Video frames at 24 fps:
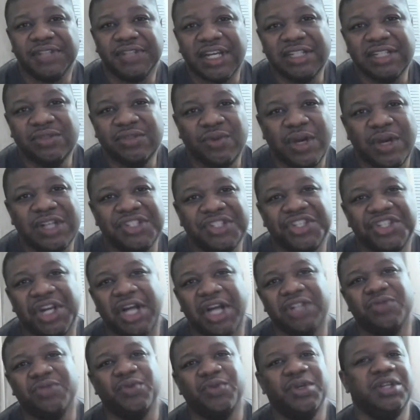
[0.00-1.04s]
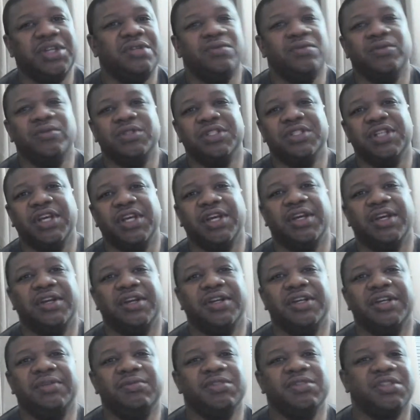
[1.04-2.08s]
That's why Josh Whedon was there.
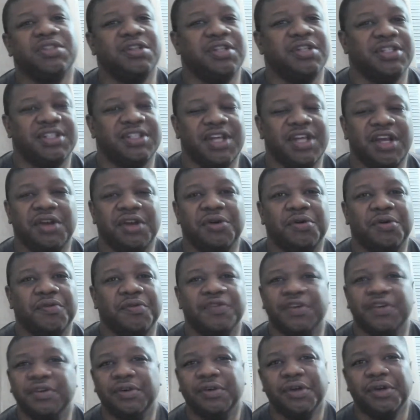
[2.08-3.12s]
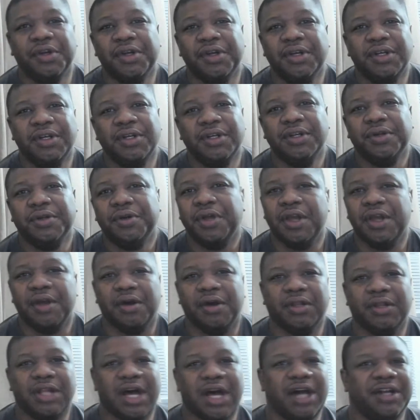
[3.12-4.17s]
He was going to take over a
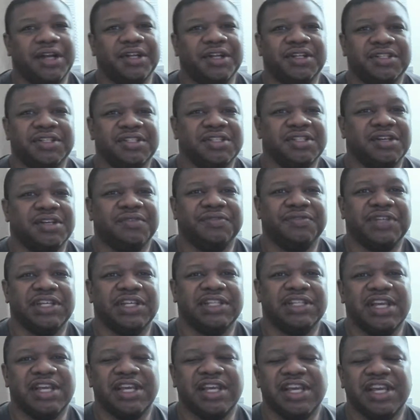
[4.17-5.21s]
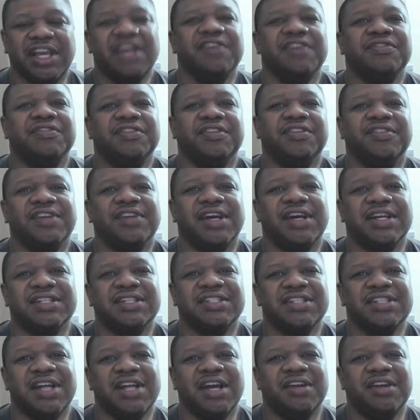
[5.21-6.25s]
lot of the stuff that they gave to Zack
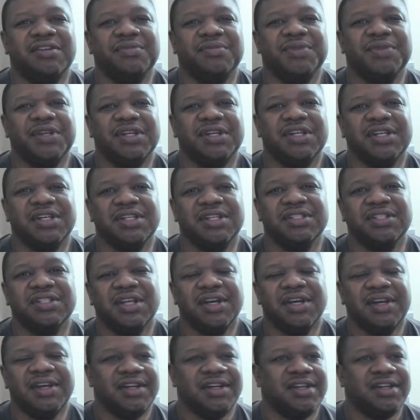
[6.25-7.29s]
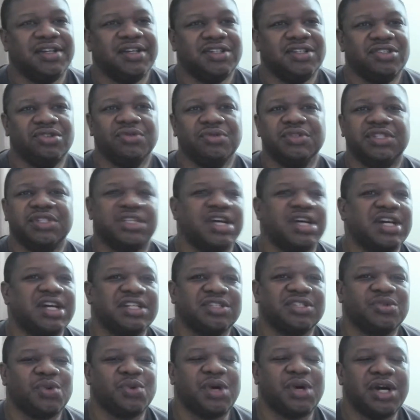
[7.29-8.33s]
Snyder because
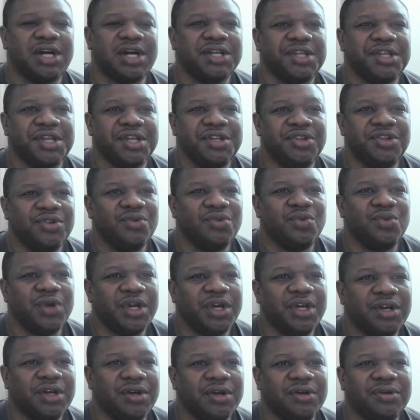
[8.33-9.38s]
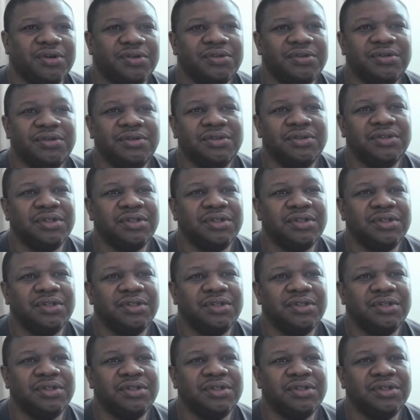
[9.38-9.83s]
Suicide Squad didn't do well.